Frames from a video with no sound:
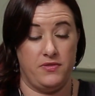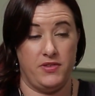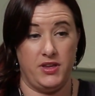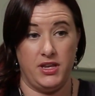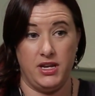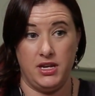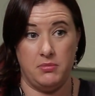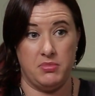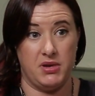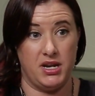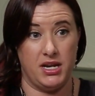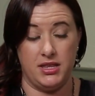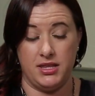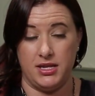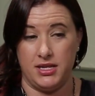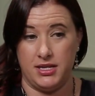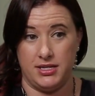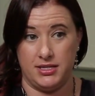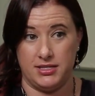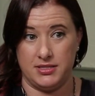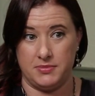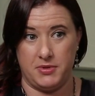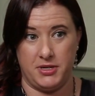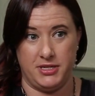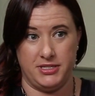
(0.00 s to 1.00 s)
anybody that
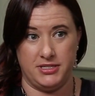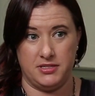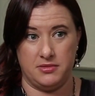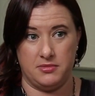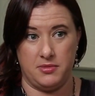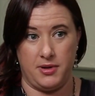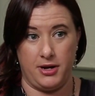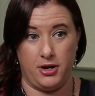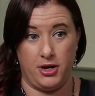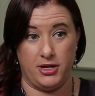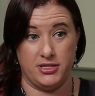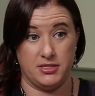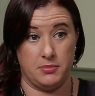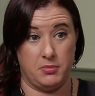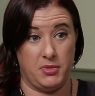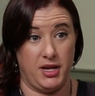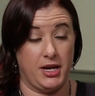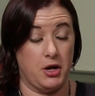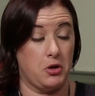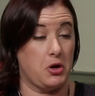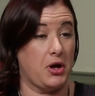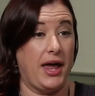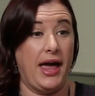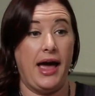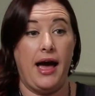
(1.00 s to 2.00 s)
experiences migraines, I'm like,
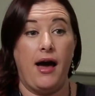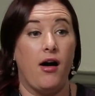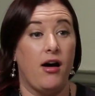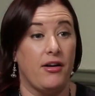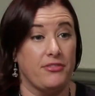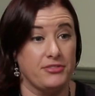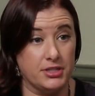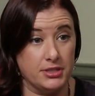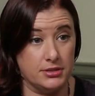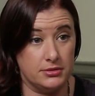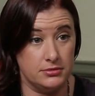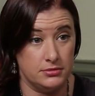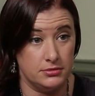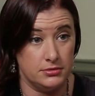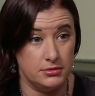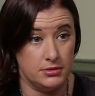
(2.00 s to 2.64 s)
okay, how often?